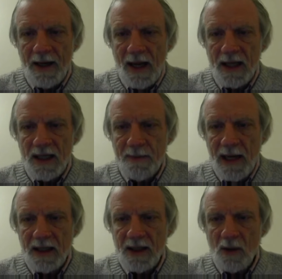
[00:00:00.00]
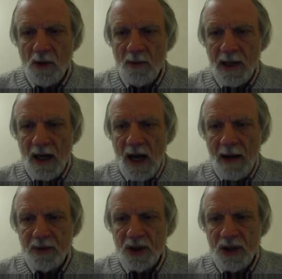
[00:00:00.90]
and I expect there will be
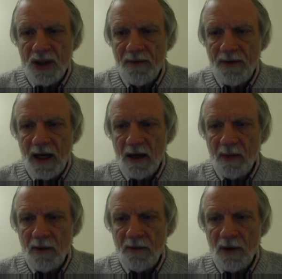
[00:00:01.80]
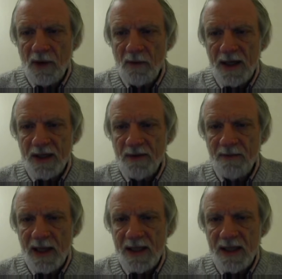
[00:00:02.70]
options available for the rest
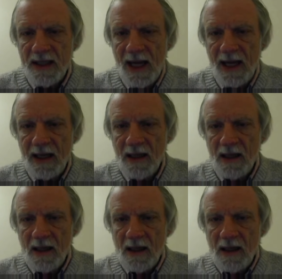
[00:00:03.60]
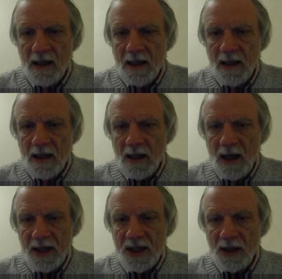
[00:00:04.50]
of my stay
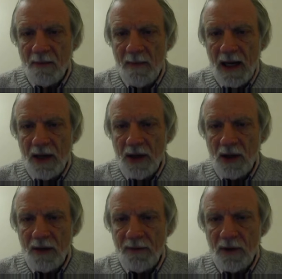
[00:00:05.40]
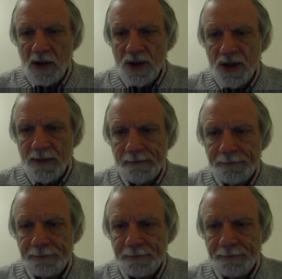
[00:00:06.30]
until May thirty-first.